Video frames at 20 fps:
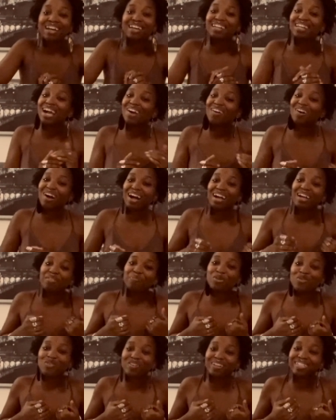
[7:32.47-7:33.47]
Now
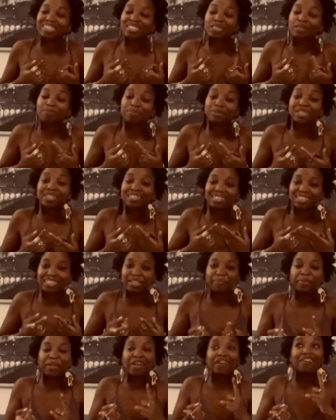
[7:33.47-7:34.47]
I'm going to put
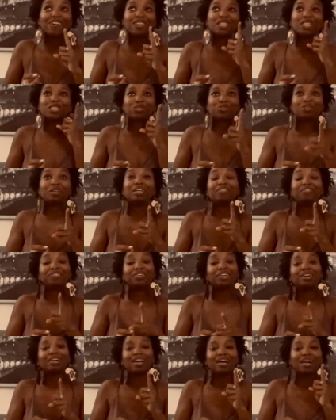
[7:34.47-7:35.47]
something on the screen for
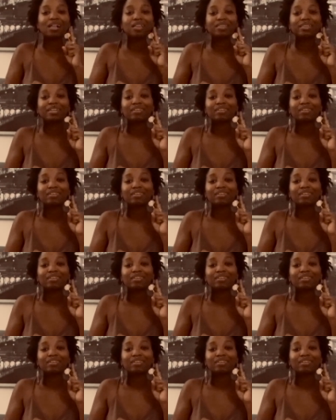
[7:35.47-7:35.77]
y'all.